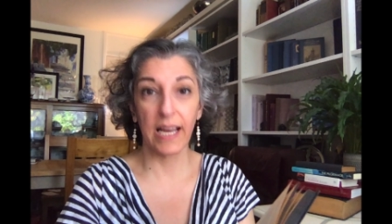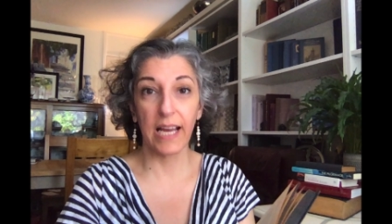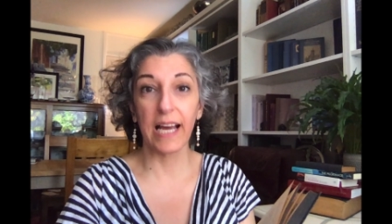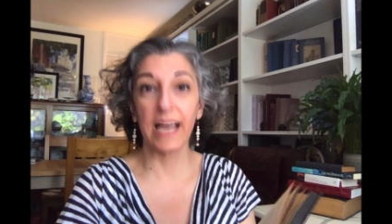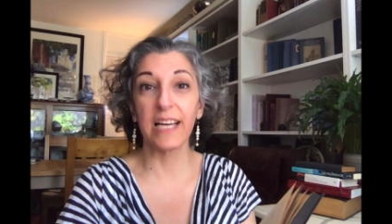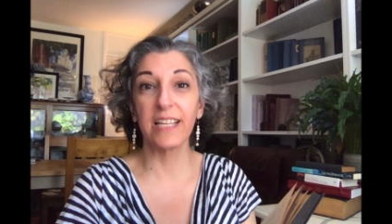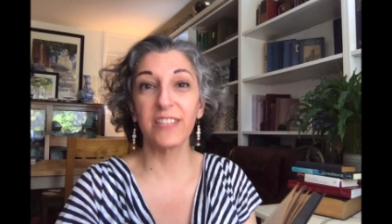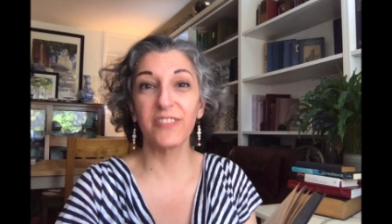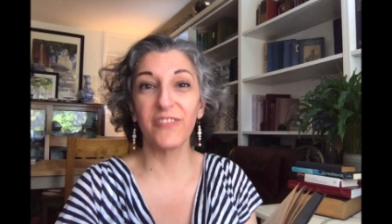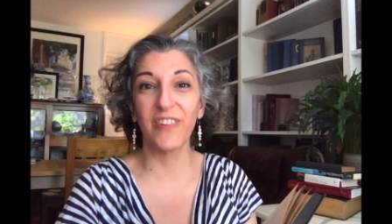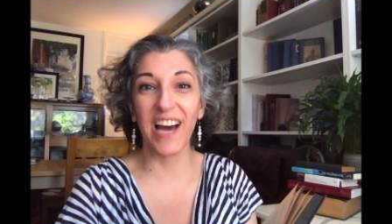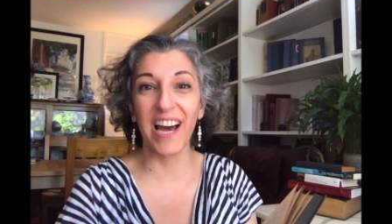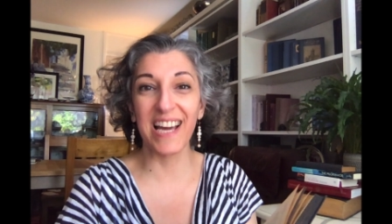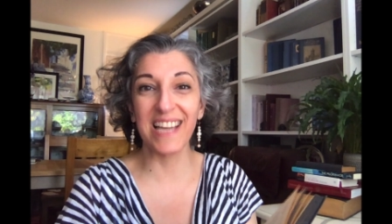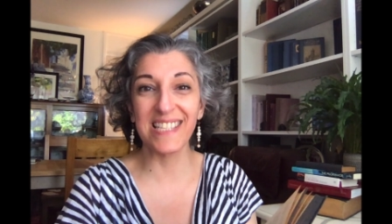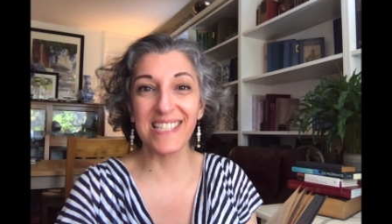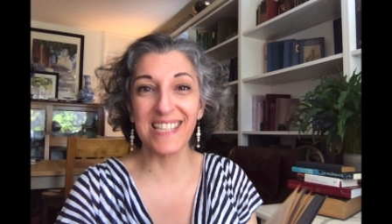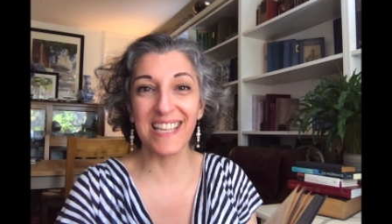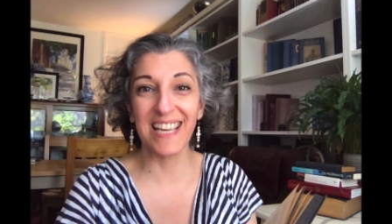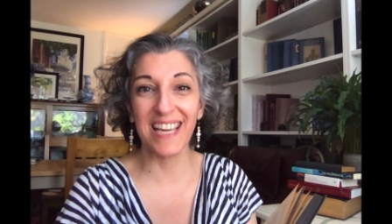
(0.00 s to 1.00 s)

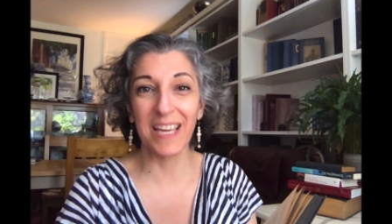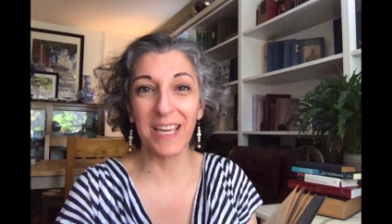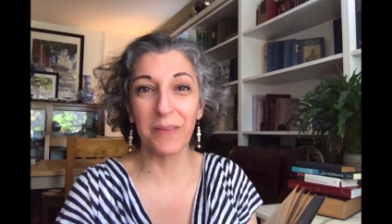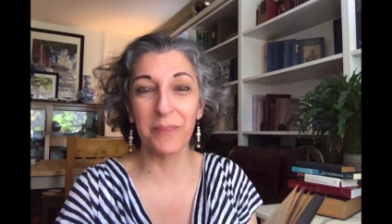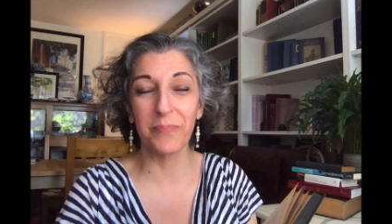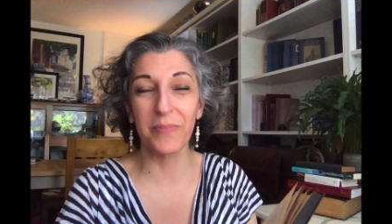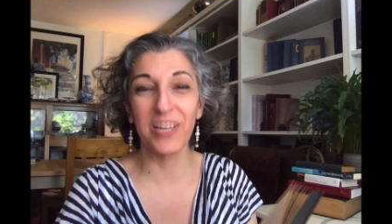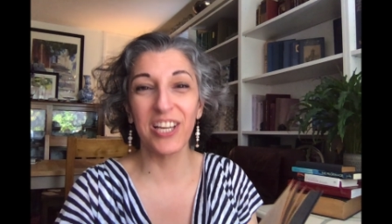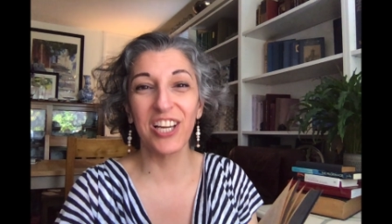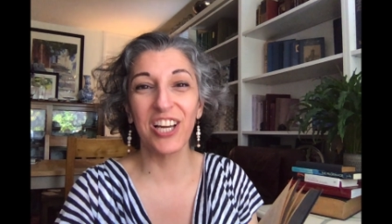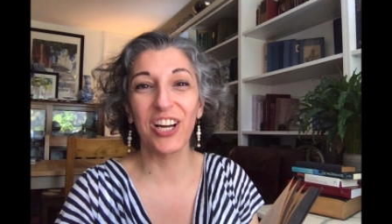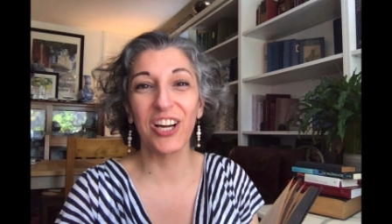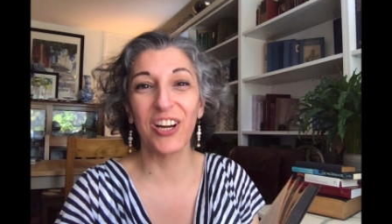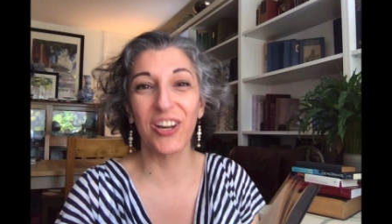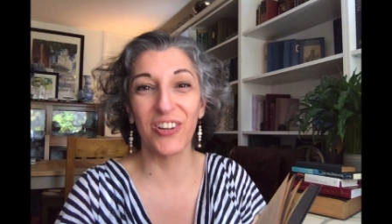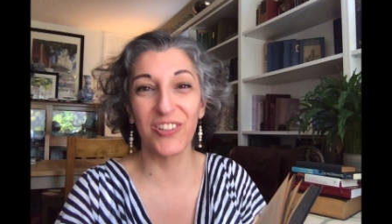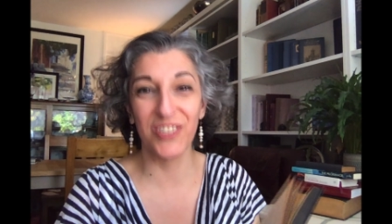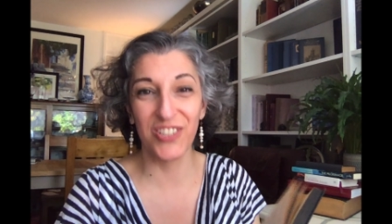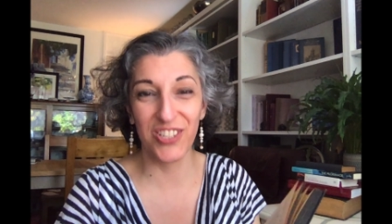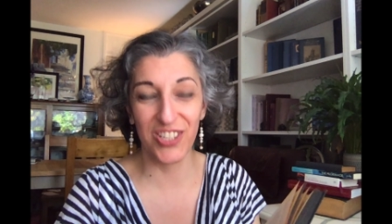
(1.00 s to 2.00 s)
"Advise him
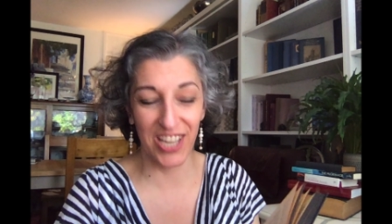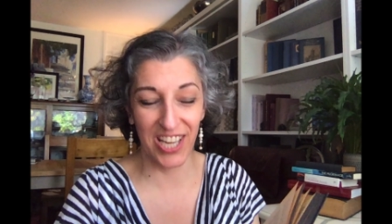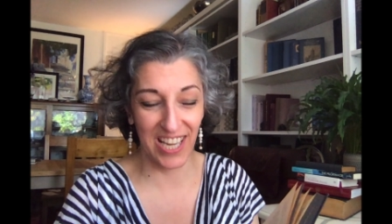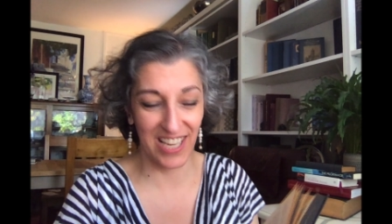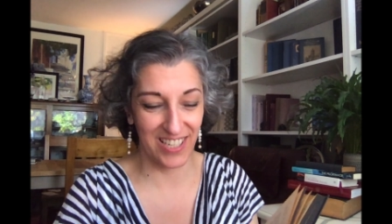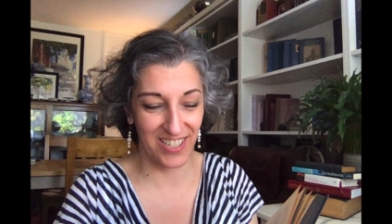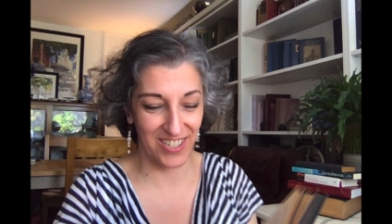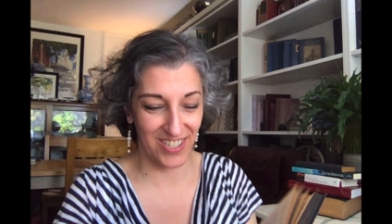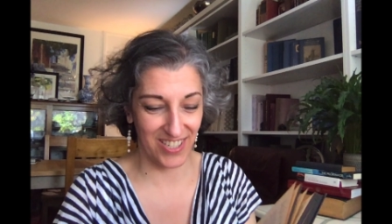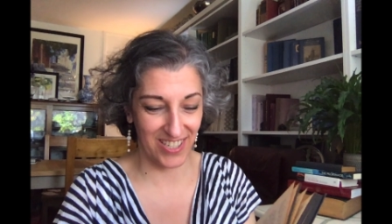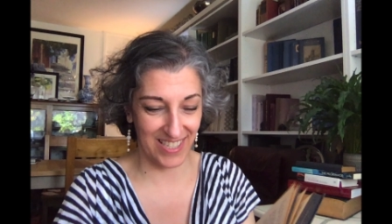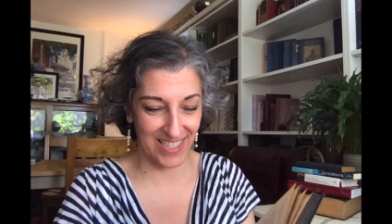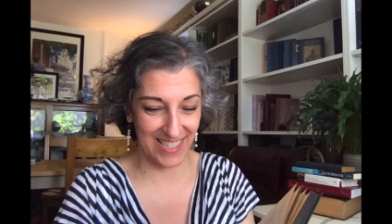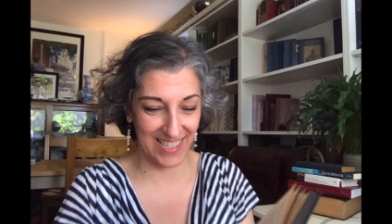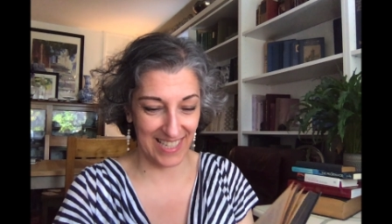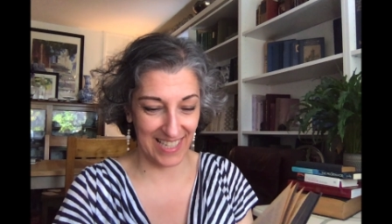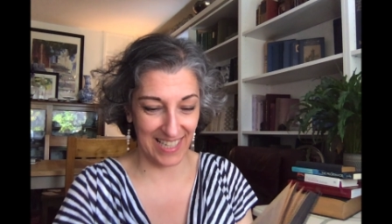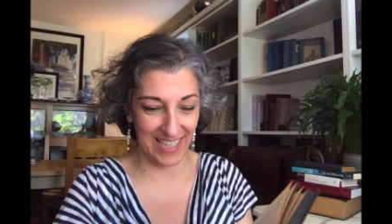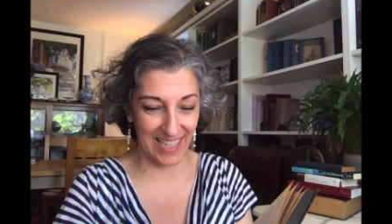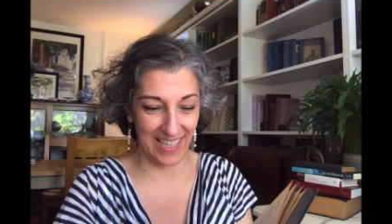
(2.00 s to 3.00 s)

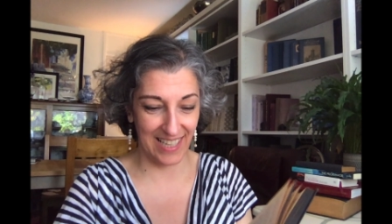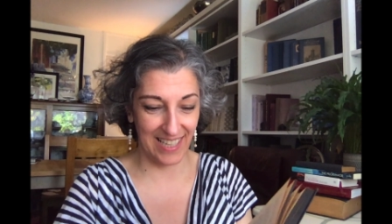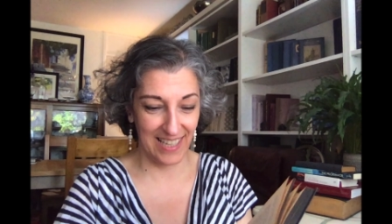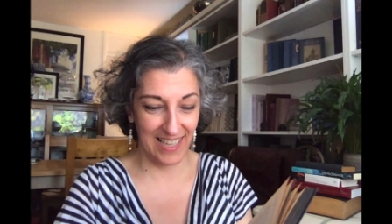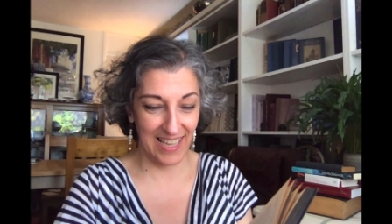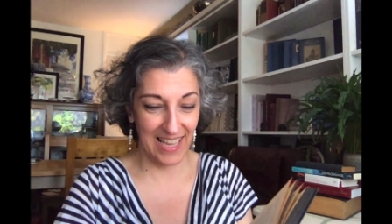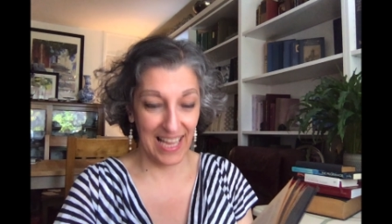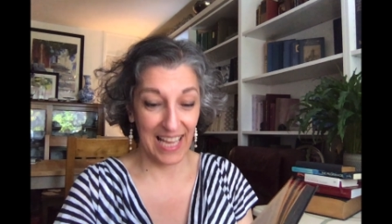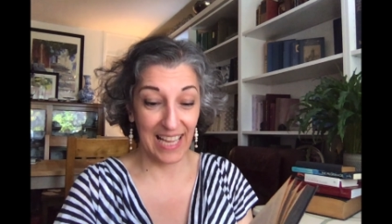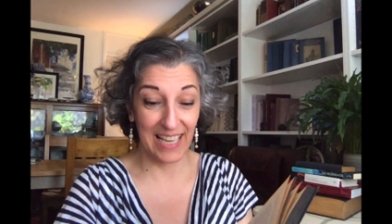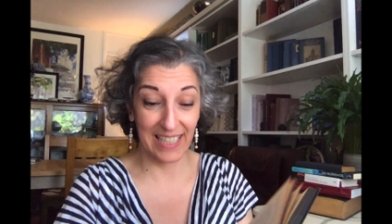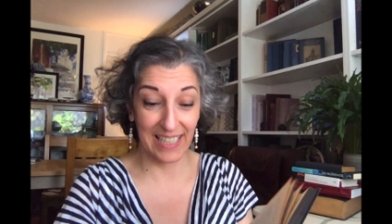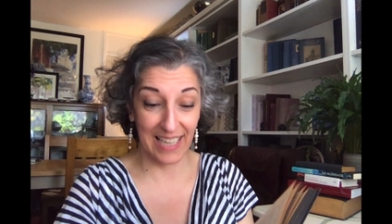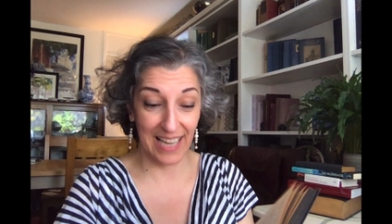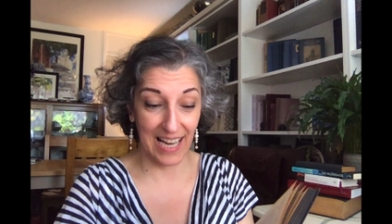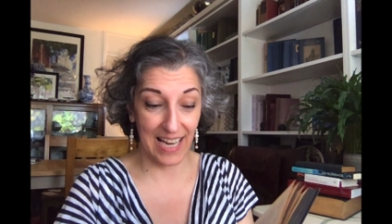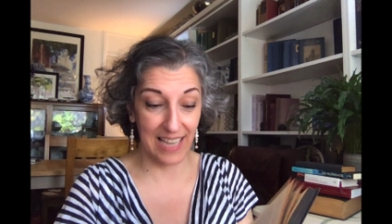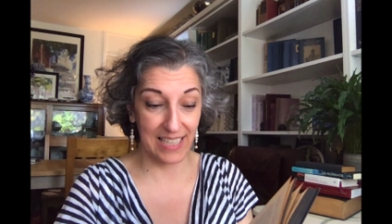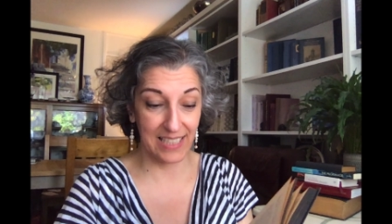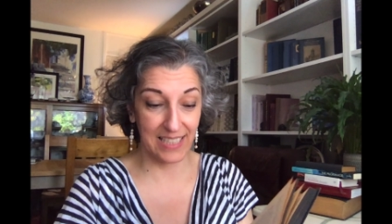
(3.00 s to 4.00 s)
conscientiously and
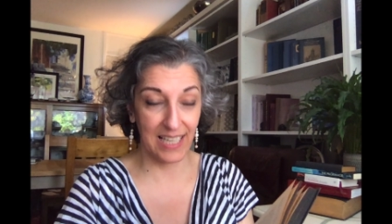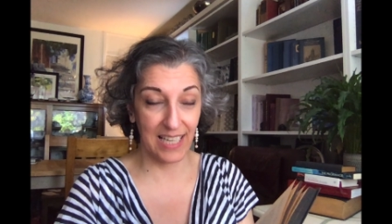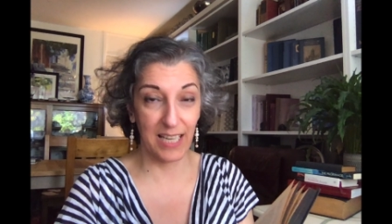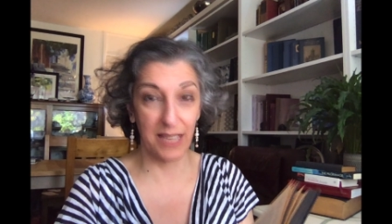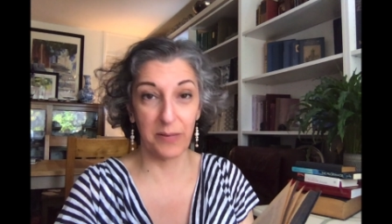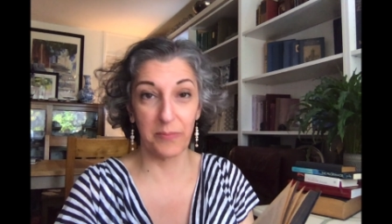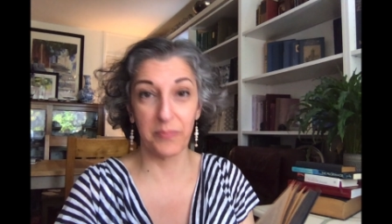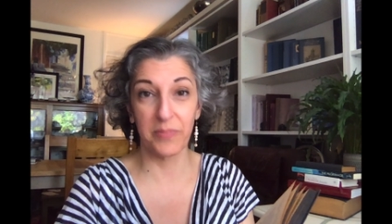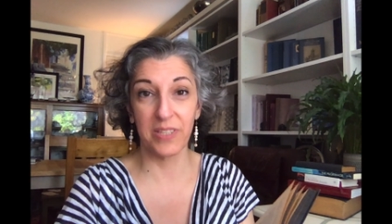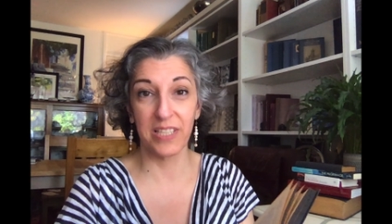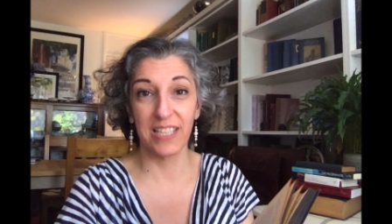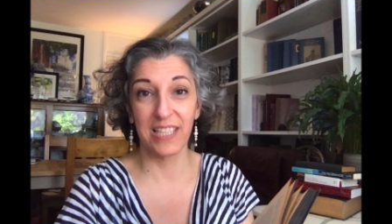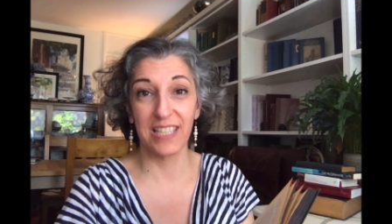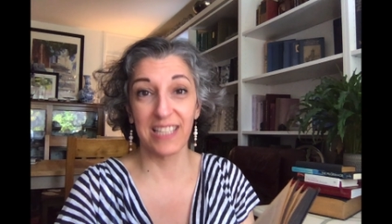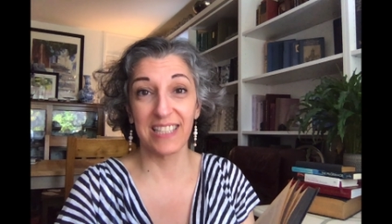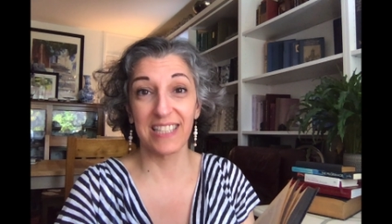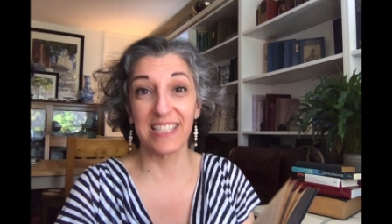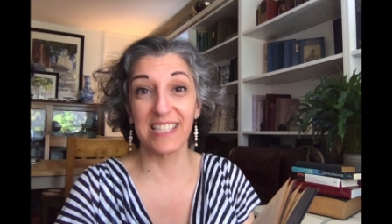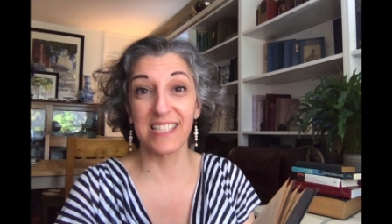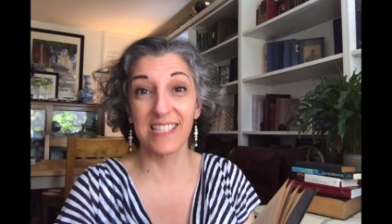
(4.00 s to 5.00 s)
guide him
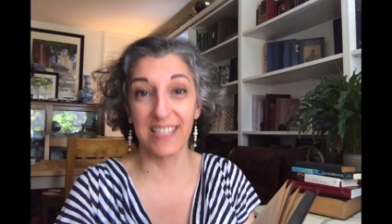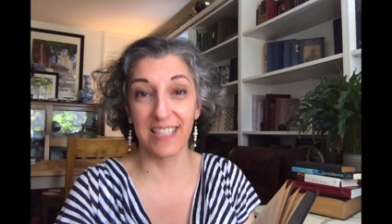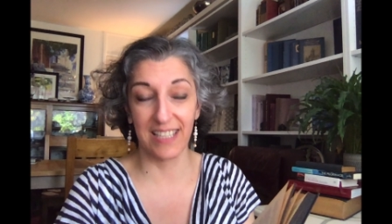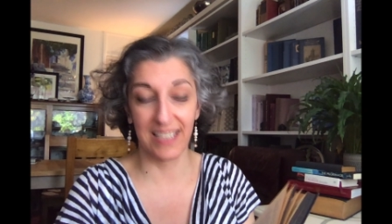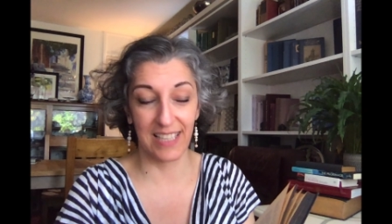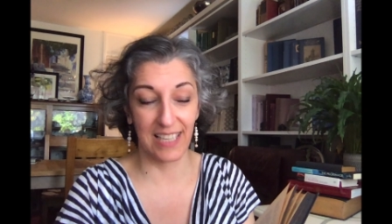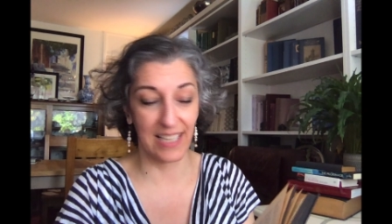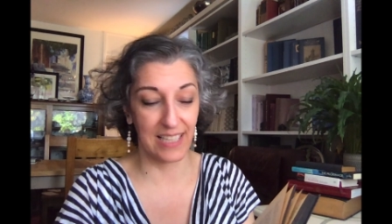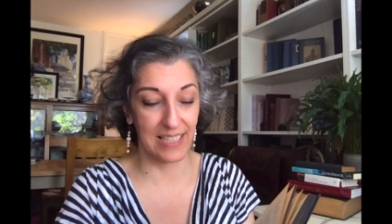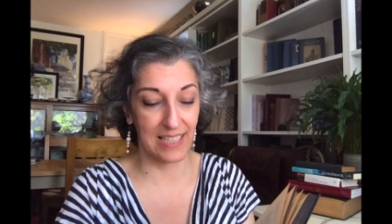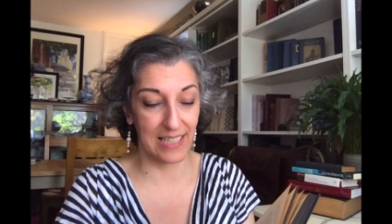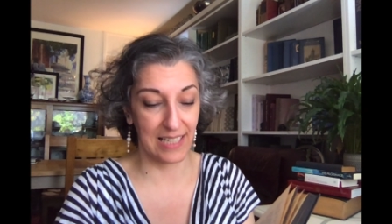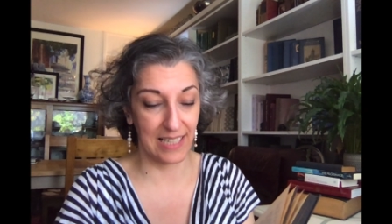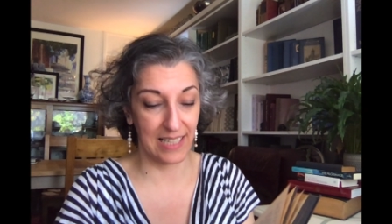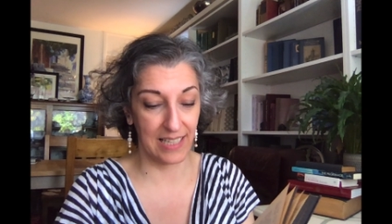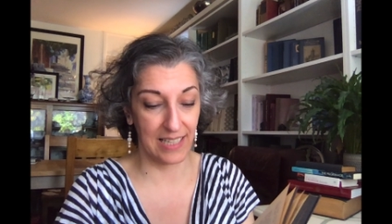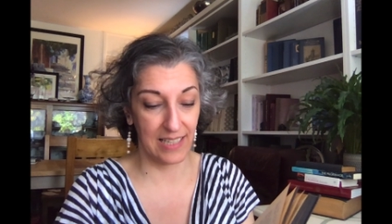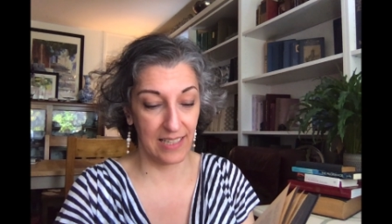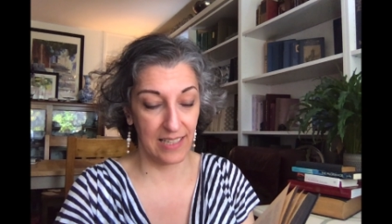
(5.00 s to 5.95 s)
discreetly.